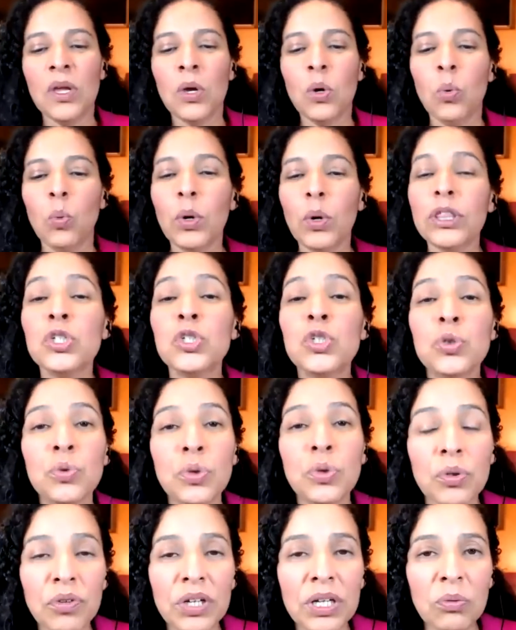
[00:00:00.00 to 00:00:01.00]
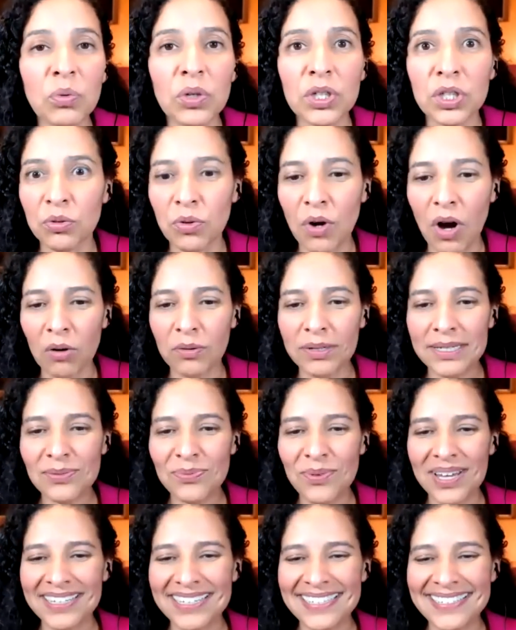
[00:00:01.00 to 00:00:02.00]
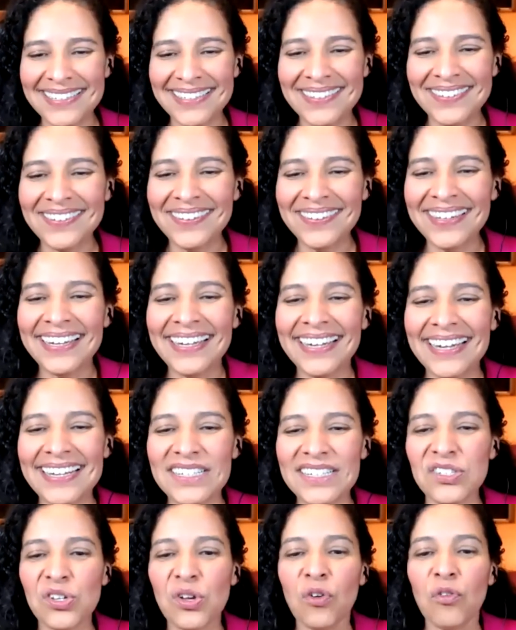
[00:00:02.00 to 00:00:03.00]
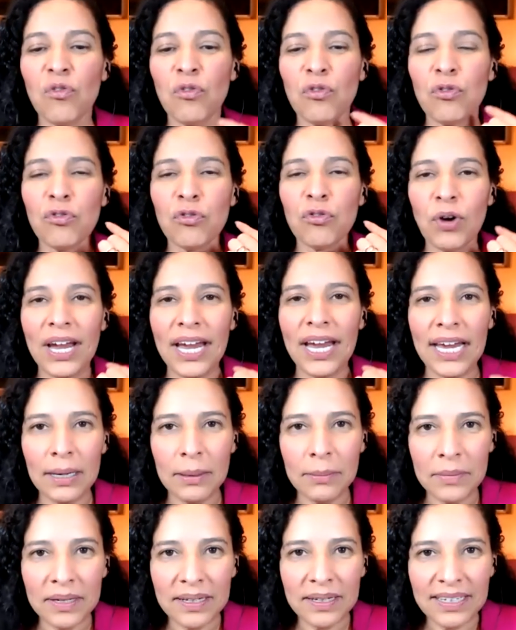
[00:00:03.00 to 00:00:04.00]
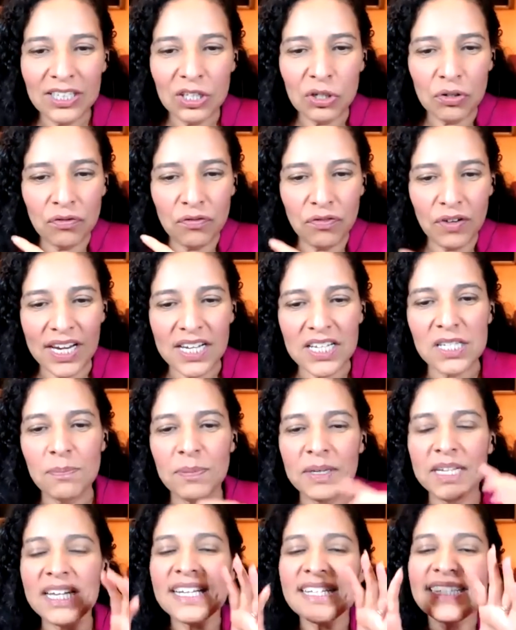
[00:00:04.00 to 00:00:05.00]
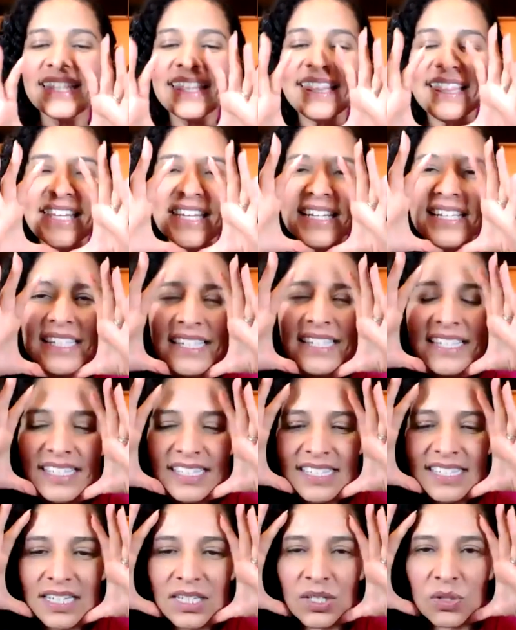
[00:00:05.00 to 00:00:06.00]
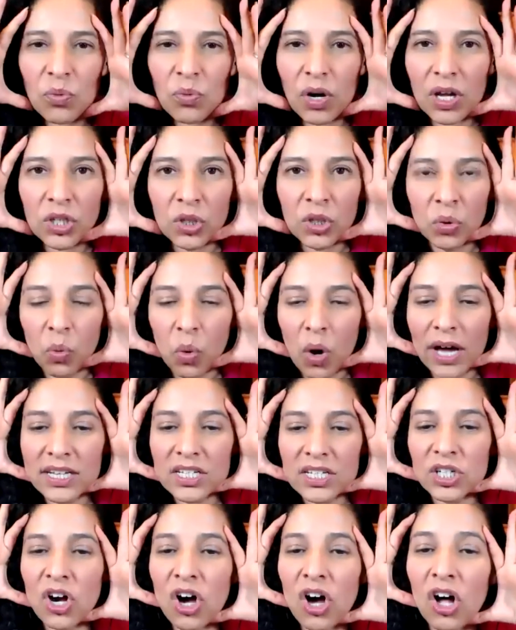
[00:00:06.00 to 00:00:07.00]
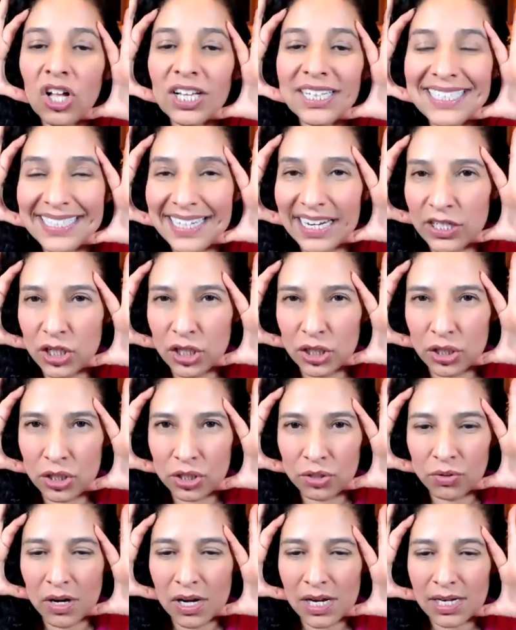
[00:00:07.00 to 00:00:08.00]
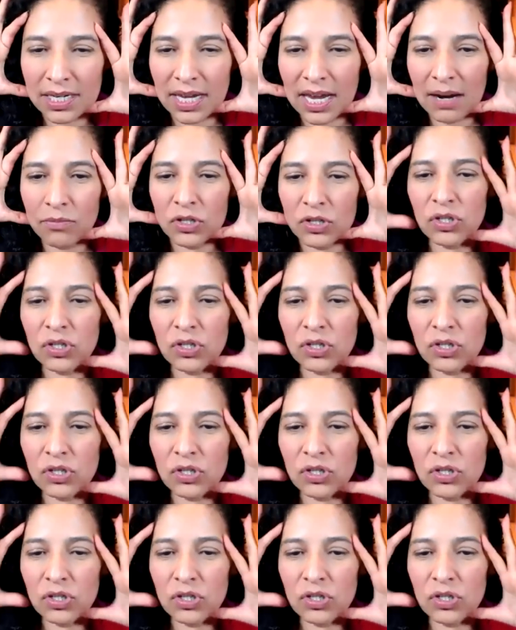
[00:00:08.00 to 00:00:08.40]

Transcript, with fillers: With jewelry, what you always want to do is frame your face, because this is what you want to call attention to on camera.